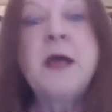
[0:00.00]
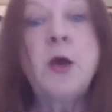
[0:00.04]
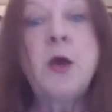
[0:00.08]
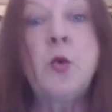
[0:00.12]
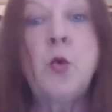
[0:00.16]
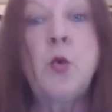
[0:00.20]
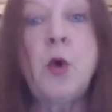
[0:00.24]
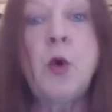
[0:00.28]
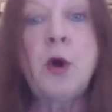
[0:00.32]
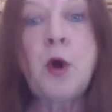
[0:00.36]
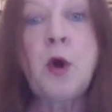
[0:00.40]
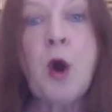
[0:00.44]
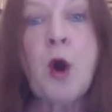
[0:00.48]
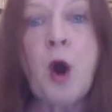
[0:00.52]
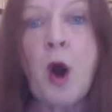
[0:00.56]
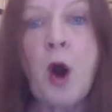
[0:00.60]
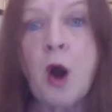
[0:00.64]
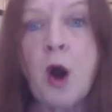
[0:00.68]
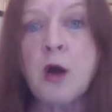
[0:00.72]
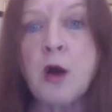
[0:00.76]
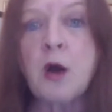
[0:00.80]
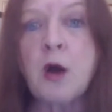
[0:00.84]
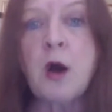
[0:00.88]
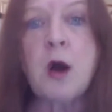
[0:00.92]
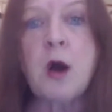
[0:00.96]
I'll take
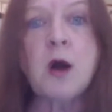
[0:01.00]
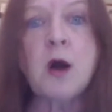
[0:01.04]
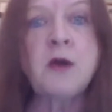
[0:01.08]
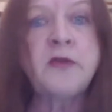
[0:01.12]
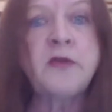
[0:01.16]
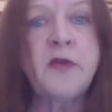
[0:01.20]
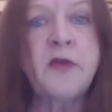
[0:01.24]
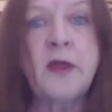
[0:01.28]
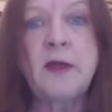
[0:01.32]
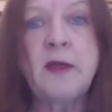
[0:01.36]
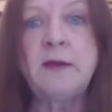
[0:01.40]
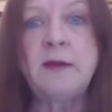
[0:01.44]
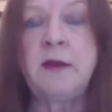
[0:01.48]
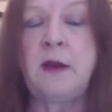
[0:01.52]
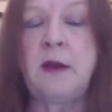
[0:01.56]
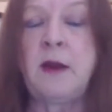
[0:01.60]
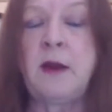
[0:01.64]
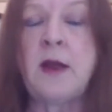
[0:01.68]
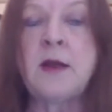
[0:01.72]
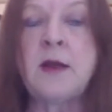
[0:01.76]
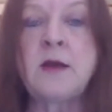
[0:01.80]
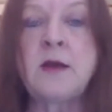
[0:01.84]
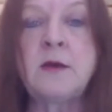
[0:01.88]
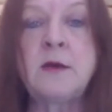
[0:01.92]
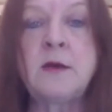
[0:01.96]
one hard, hard
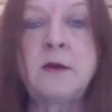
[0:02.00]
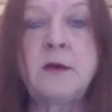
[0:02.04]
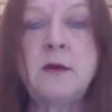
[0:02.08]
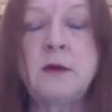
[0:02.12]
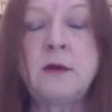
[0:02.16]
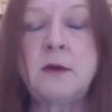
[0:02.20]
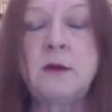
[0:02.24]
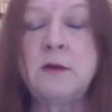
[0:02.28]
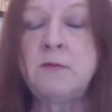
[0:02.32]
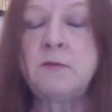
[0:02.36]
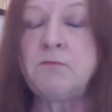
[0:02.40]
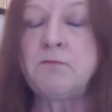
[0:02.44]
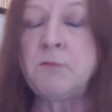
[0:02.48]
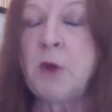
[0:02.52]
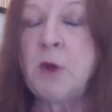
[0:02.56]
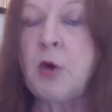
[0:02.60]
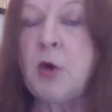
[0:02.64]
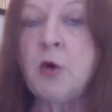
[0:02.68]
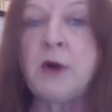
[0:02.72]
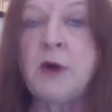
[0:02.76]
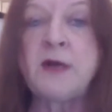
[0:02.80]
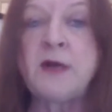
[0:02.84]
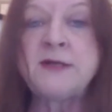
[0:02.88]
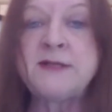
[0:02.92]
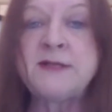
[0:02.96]
thing that I'm
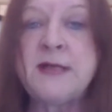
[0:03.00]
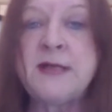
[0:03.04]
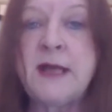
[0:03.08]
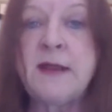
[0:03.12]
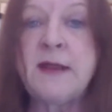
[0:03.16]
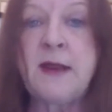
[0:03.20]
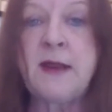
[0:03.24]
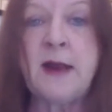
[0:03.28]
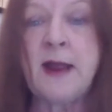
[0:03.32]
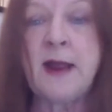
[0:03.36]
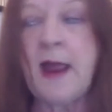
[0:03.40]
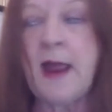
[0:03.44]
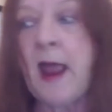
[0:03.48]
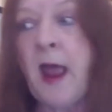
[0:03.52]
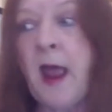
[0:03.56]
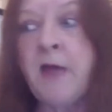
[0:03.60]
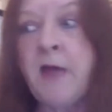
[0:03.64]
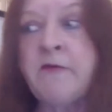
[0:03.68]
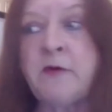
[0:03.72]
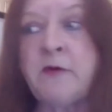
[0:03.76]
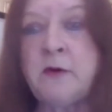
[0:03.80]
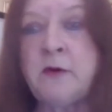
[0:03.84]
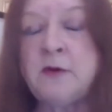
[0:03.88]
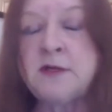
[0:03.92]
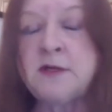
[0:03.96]
going to say
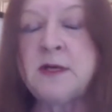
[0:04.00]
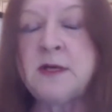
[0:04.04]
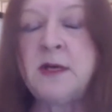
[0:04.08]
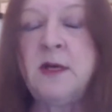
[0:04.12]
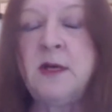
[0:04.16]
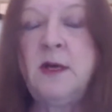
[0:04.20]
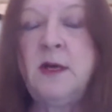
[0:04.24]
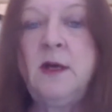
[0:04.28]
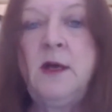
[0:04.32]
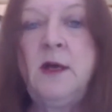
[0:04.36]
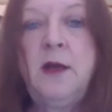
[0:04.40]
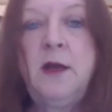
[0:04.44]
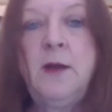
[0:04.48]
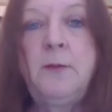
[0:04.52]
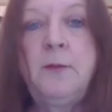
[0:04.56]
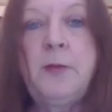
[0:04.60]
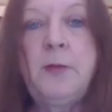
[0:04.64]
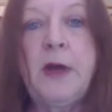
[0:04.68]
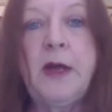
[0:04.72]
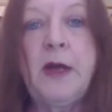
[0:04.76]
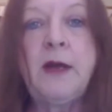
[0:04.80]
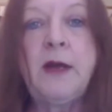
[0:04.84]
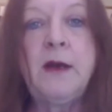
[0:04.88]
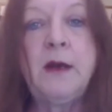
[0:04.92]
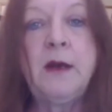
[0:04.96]
that I haven't.
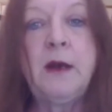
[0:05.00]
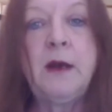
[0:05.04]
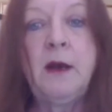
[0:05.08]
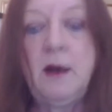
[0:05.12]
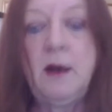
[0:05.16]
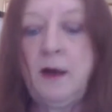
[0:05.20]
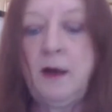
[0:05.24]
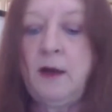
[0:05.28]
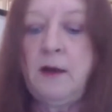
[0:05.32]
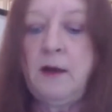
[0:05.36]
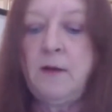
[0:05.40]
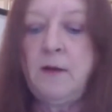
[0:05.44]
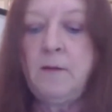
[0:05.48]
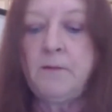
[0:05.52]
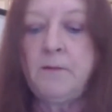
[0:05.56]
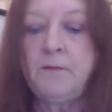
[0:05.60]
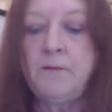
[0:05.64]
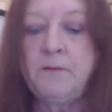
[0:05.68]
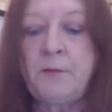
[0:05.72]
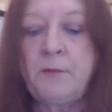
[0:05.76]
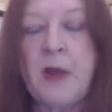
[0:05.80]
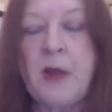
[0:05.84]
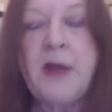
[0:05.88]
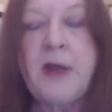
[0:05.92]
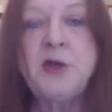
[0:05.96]
But
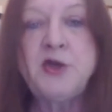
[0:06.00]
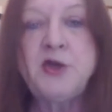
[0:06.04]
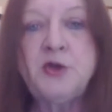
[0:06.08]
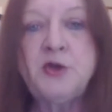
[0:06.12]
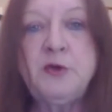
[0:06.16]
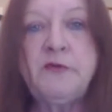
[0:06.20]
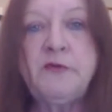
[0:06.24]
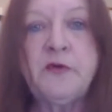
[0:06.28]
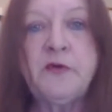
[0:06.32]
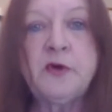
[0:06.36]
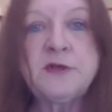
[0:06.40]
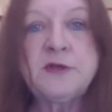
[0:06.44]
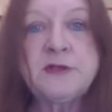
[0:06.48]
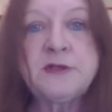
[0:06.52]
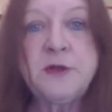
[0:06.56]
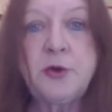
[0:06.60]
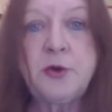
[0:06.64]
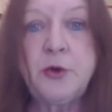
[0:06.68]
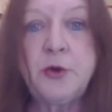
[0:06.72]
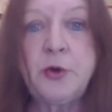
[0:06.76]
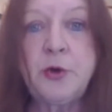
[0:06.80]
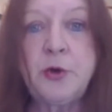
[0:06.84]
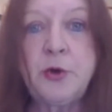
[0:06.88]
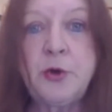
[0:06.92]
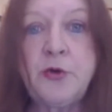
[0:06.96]
my two
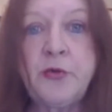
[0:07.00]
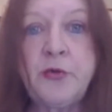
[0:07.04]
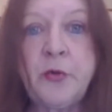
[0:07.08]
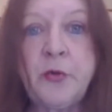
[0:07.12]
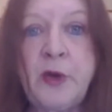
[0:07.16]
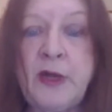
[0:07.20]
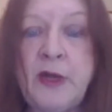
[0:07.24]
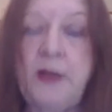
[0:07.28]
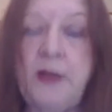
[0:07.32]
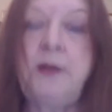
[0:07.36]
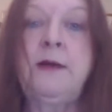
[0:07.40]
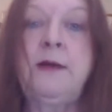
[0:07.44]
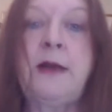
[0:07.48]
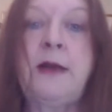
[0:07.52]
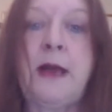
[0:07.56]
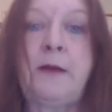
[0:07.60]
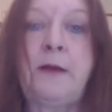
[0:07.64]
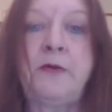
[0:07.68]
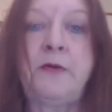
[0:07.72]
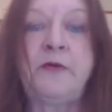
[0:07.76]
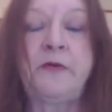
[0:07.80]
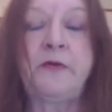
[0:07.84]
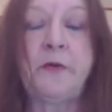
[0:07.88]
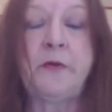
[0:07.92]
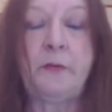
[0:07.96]
first little girls were
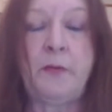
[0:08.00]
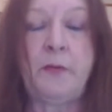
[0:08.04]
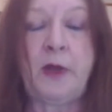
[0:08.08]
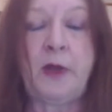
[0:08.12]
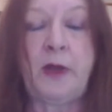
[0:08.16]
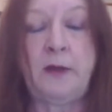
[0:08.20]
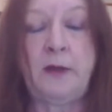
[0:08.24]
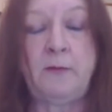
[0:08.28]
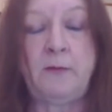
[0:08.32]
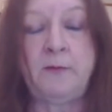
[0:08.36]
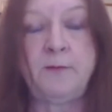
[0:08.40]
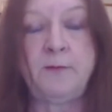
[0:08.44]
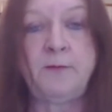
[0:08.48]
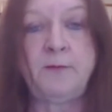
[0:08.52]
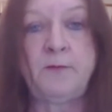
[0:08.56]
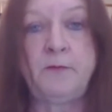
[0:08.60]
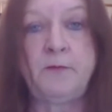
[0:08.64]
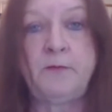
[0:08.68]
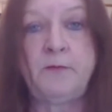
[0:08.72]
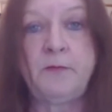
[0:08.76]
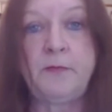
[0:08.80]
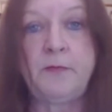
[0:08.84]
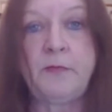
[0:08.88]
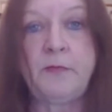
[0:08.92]
kidnapped from me.